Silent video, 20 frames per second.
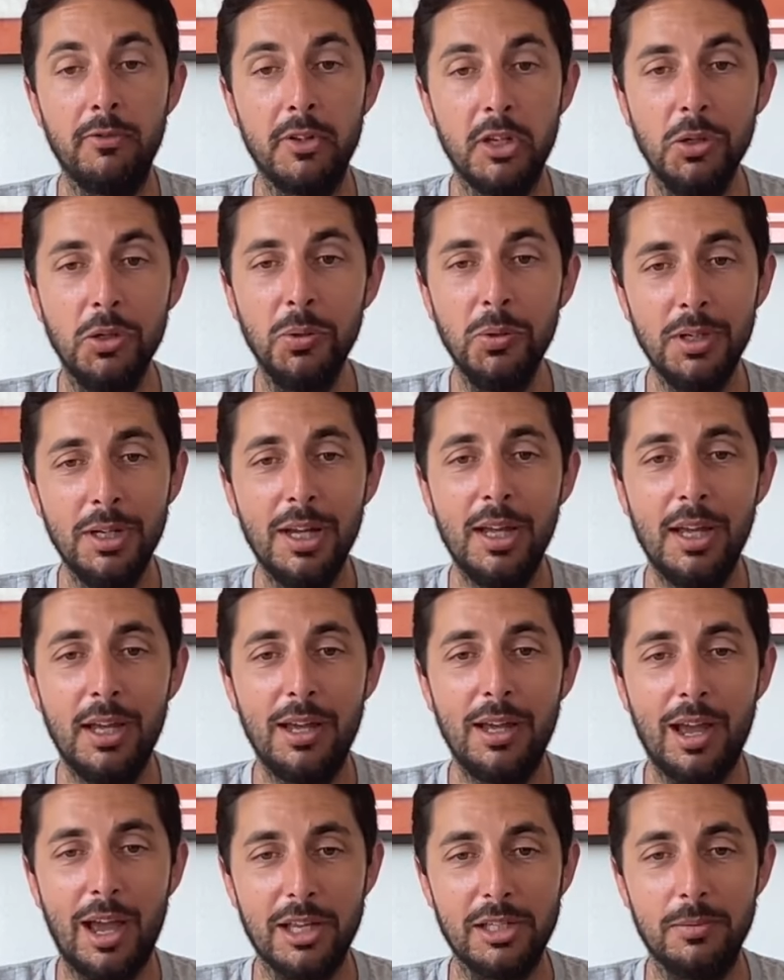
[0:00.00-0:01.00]
of you,
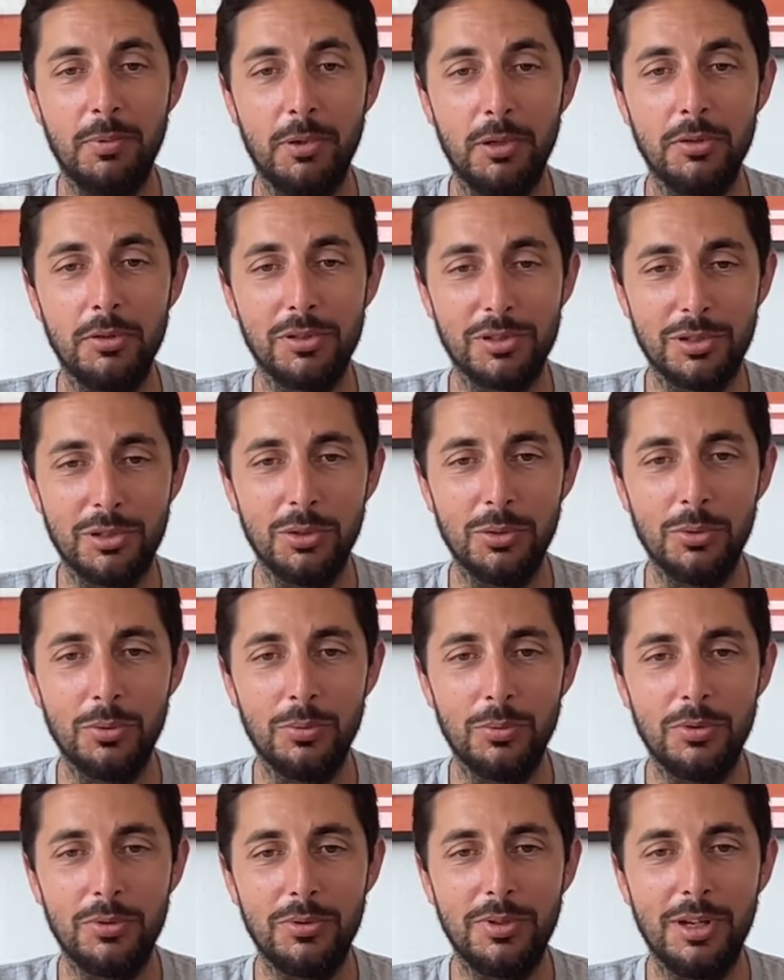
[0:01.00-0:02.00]
as opposed
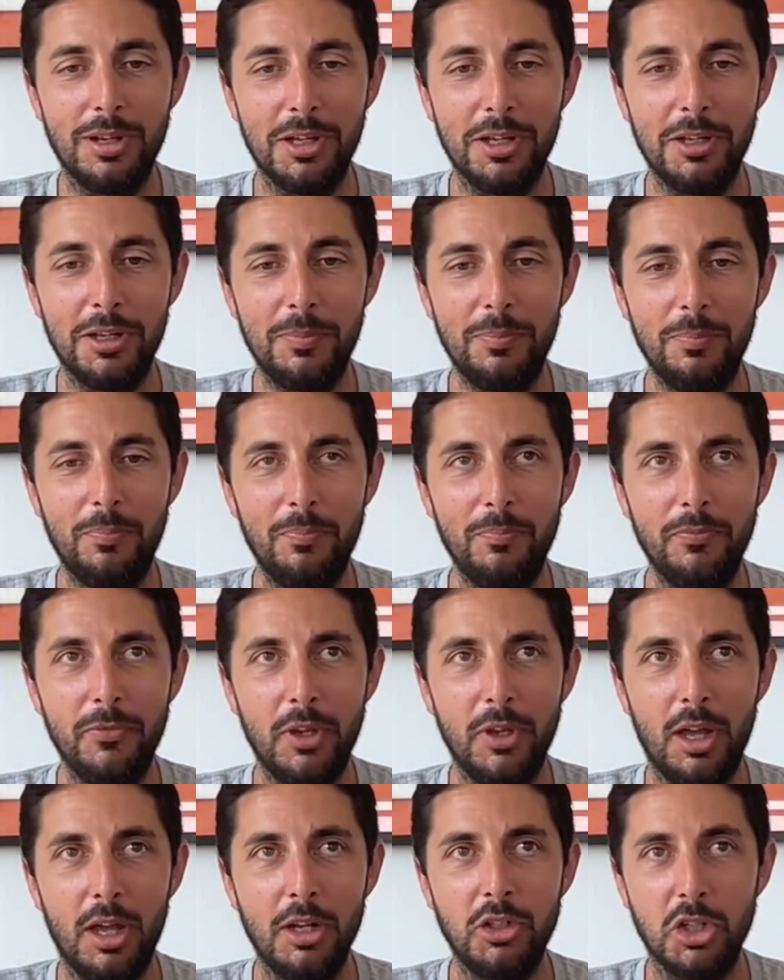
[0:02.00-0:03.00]
to um,
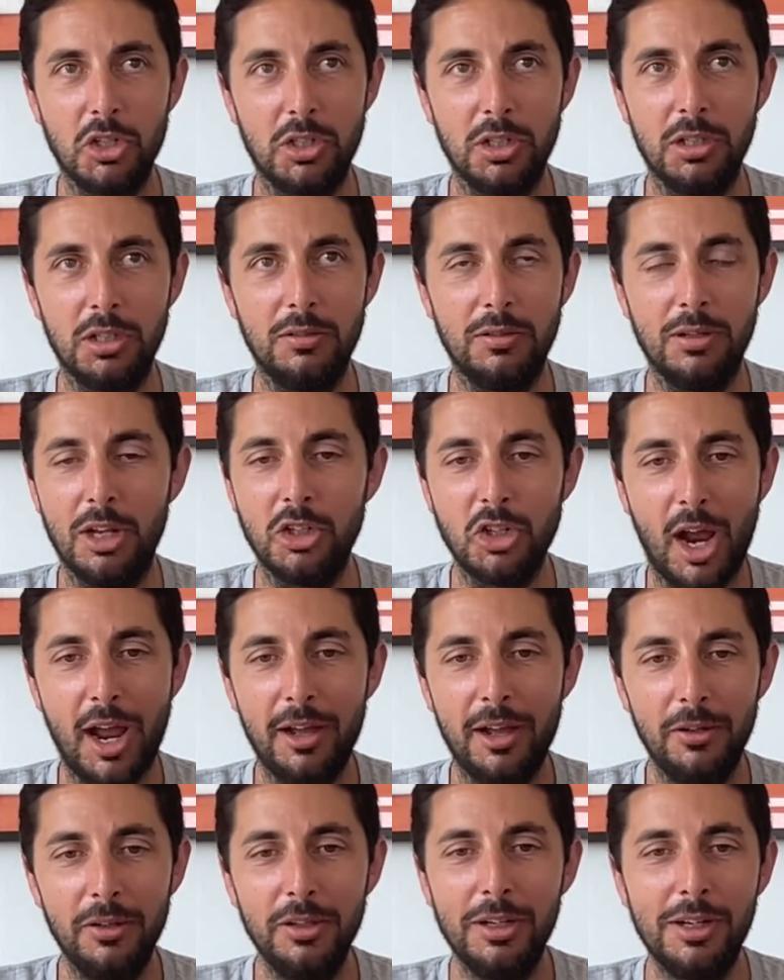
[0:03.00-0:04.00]
just a, a
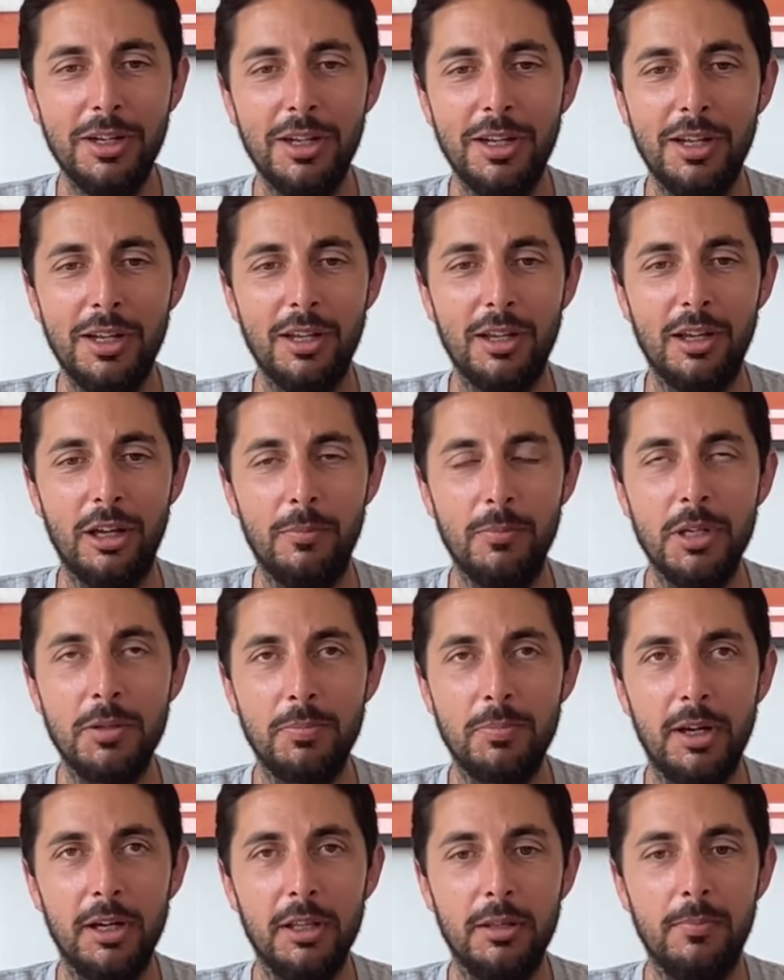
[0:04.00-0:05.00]
child. Um,
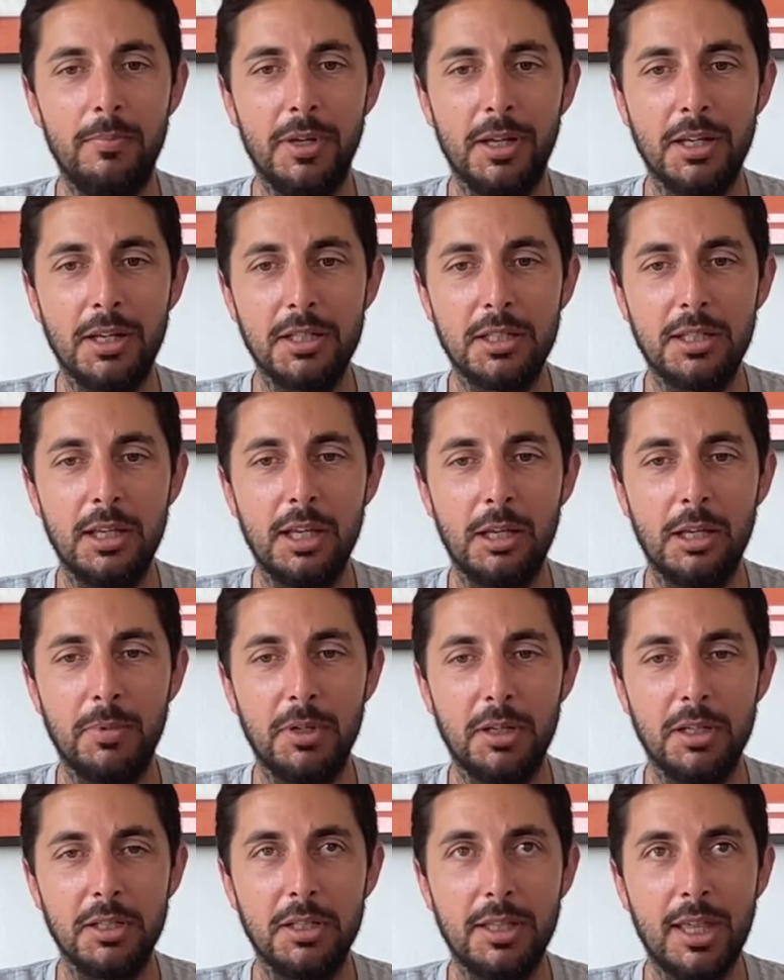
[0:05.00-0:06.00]
is probably the biggest thing
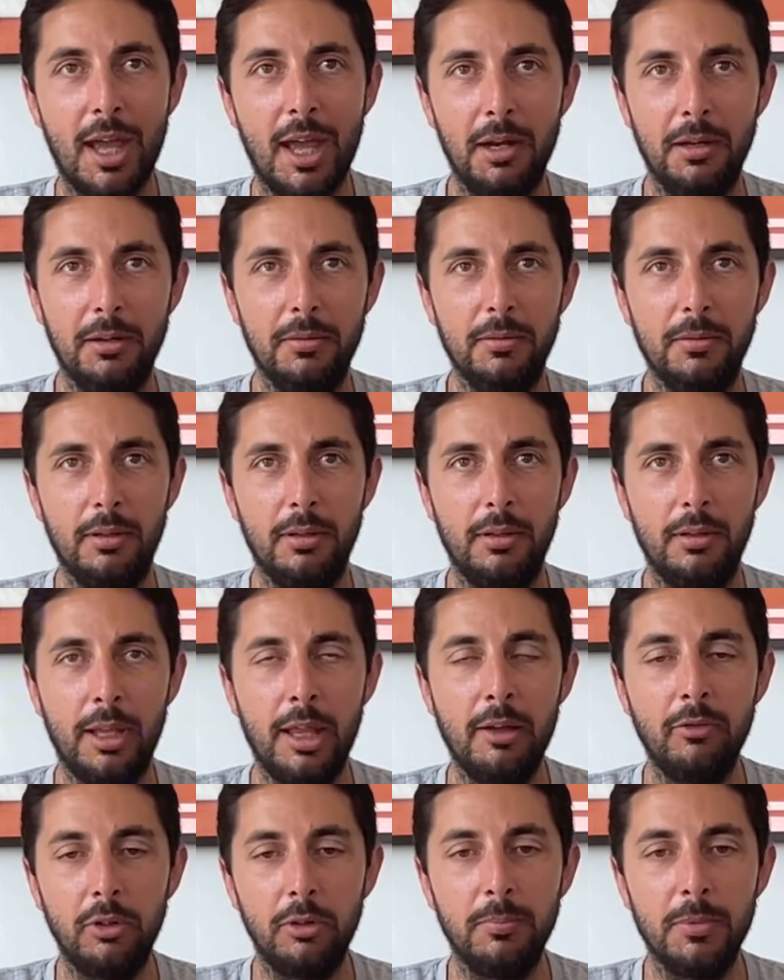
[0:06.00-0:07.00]
because that
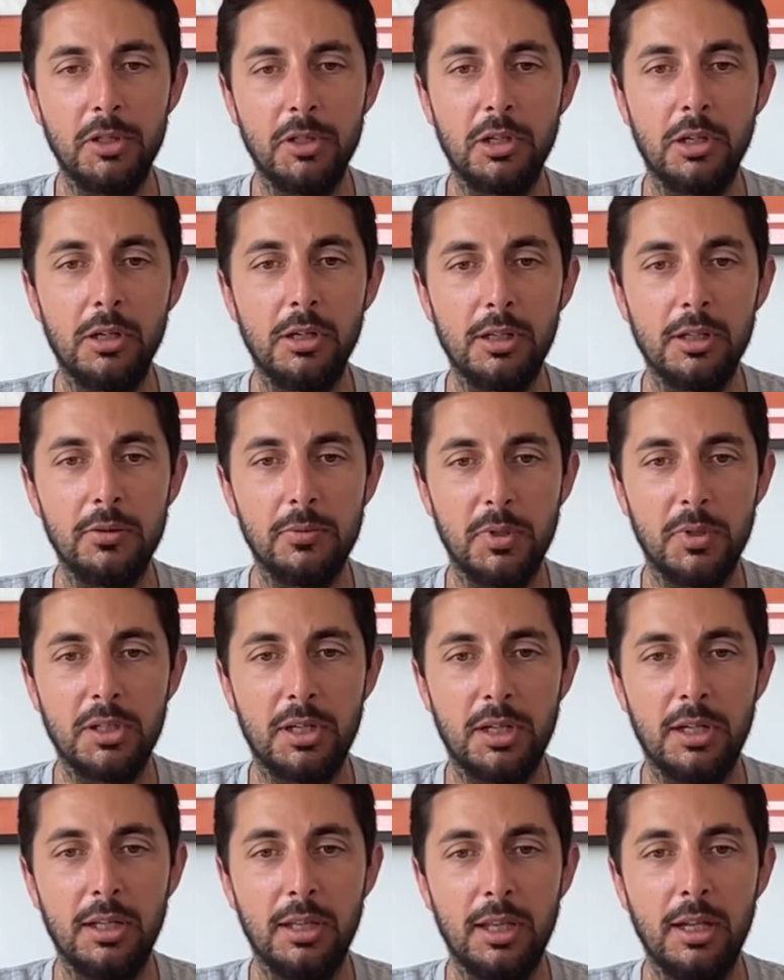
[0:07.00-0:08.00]
level of maturity is
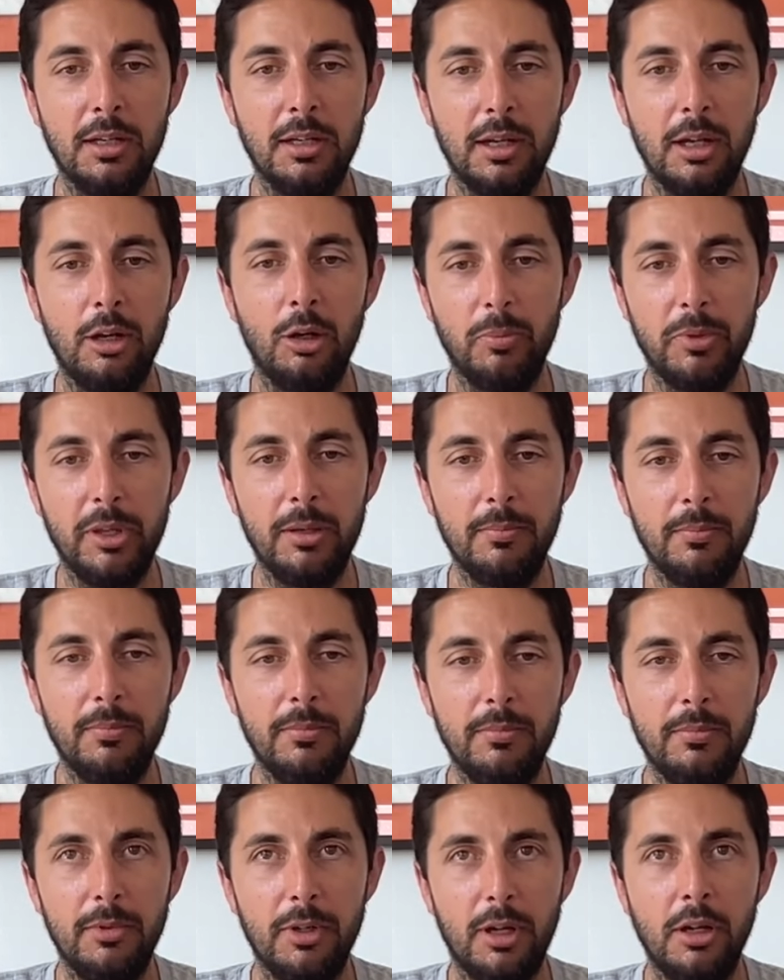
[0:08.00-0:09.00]
what's going to then help
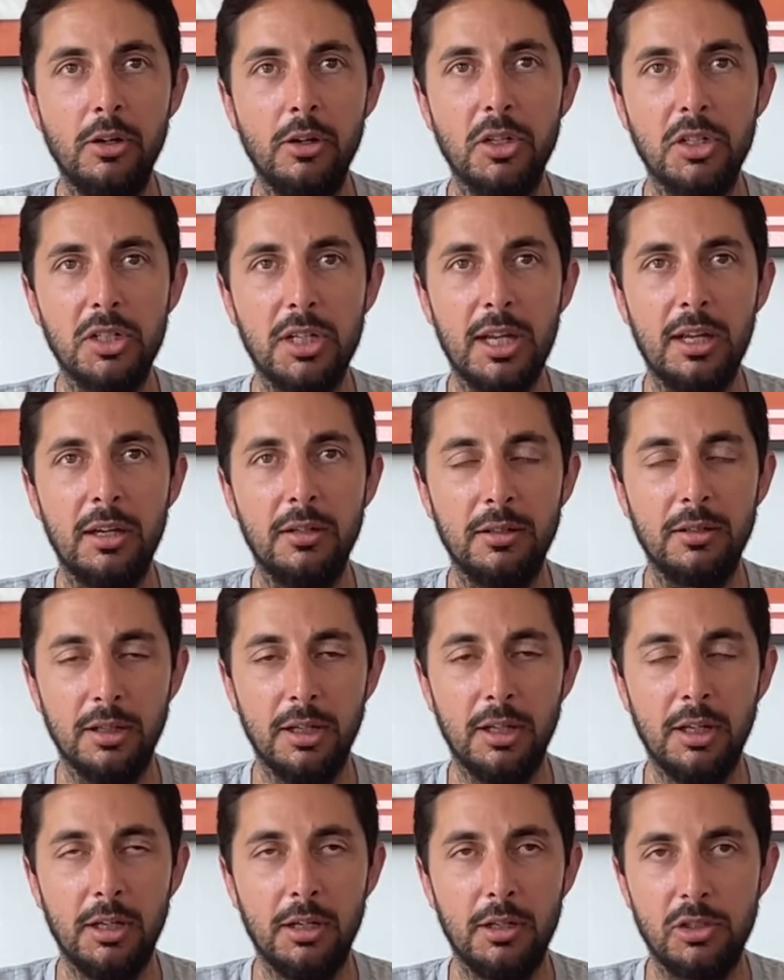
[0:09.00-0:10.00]
them understand
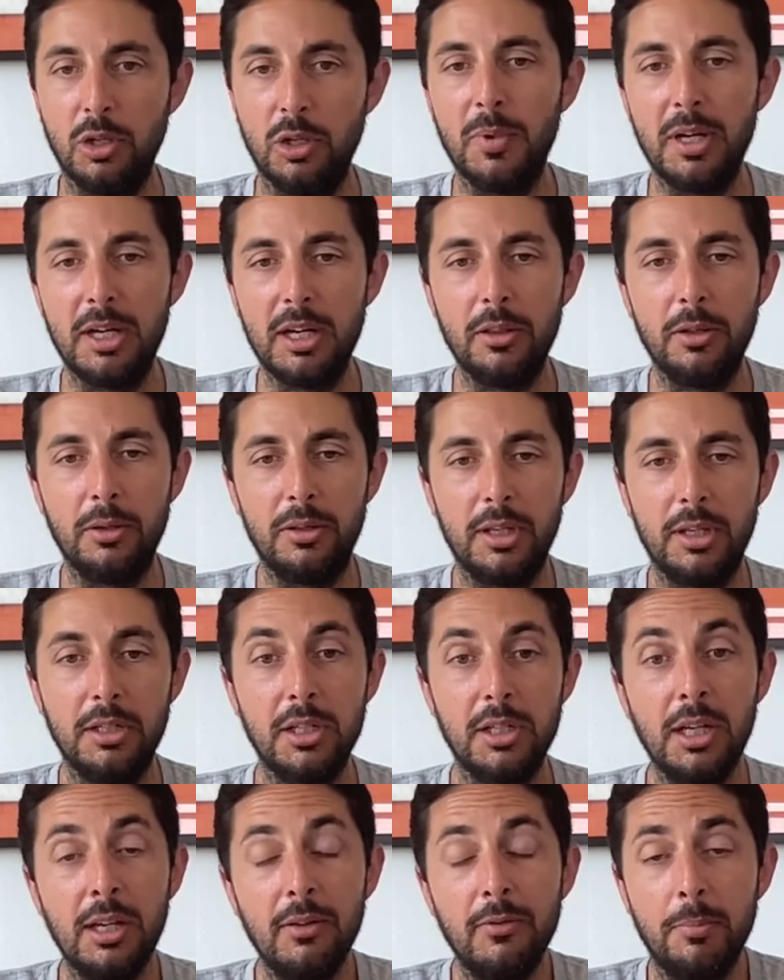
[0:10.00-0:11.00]
so many other
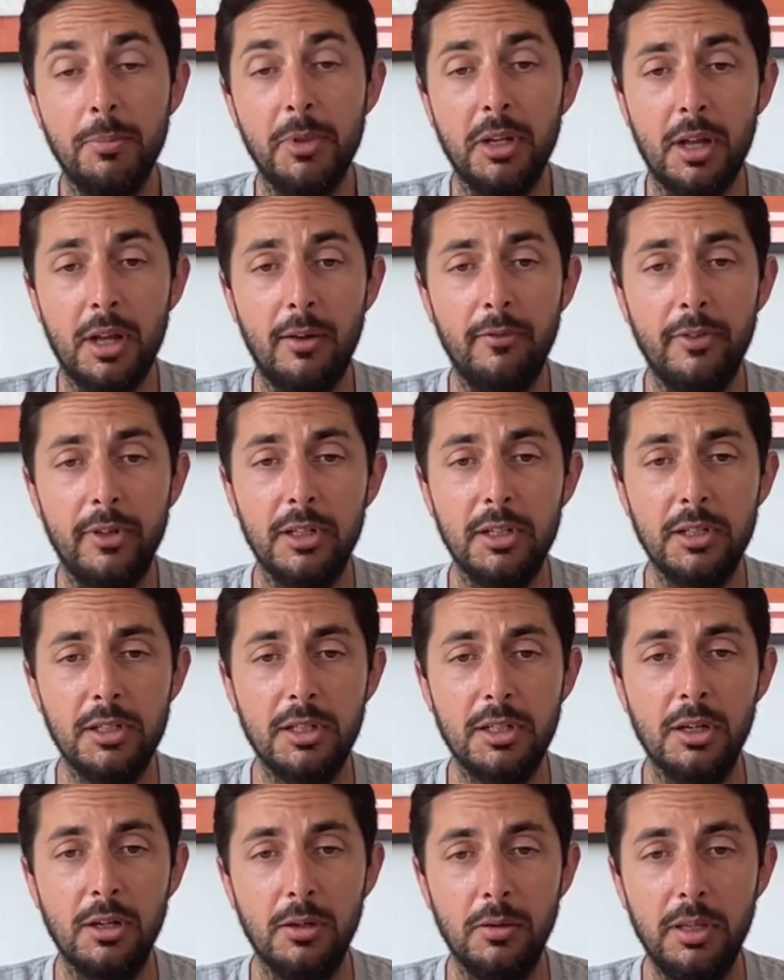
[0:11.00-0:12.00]
things and give them the
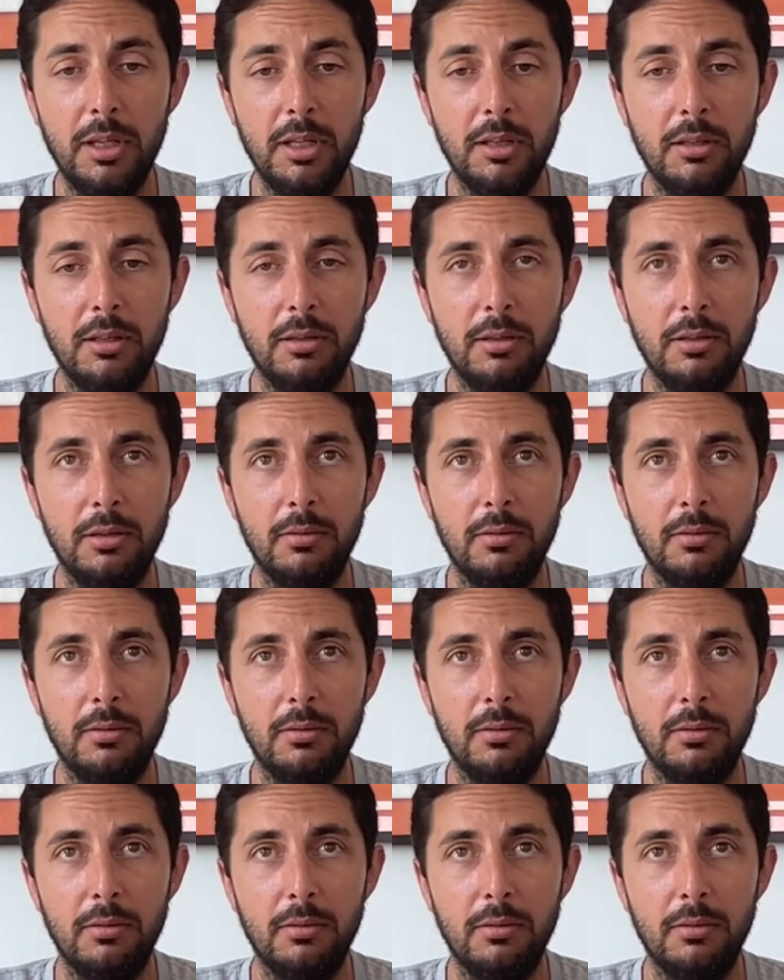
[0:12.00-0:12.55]
confidence to know that